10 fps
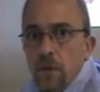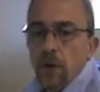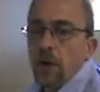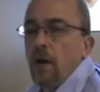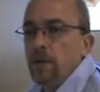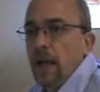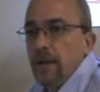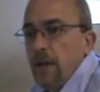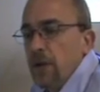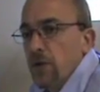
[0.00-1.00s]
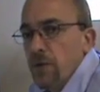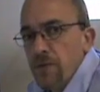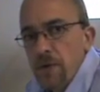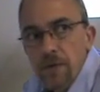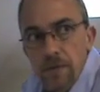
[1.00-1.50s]
of want to go down this sort of
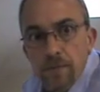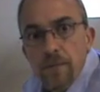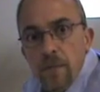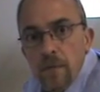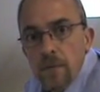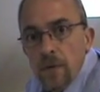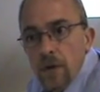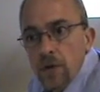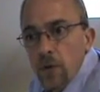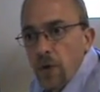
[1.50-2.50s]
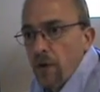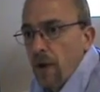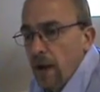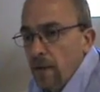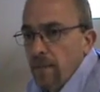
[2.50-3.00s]
route as your
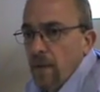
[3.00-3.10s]
career,